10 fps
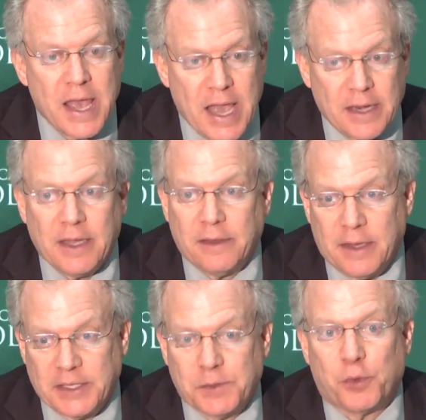headache
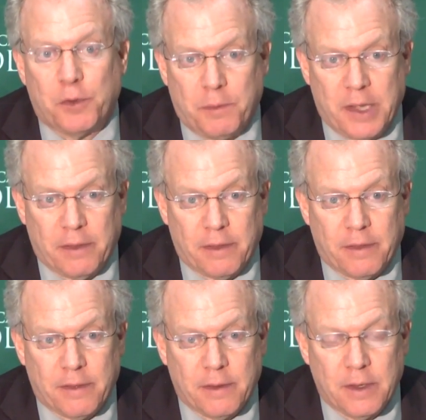days per month.
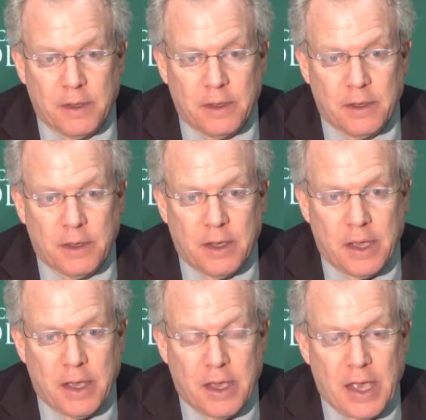
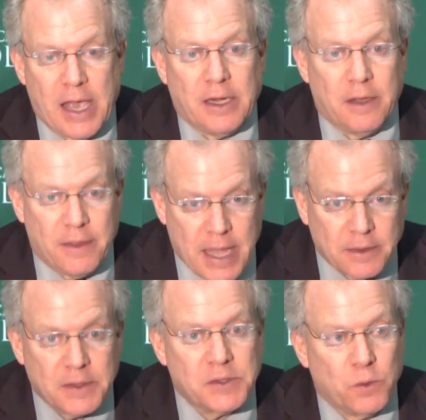And in
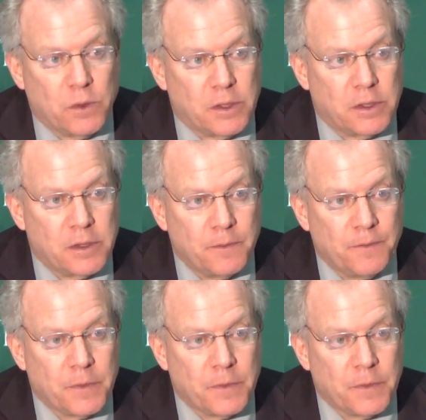that disorder,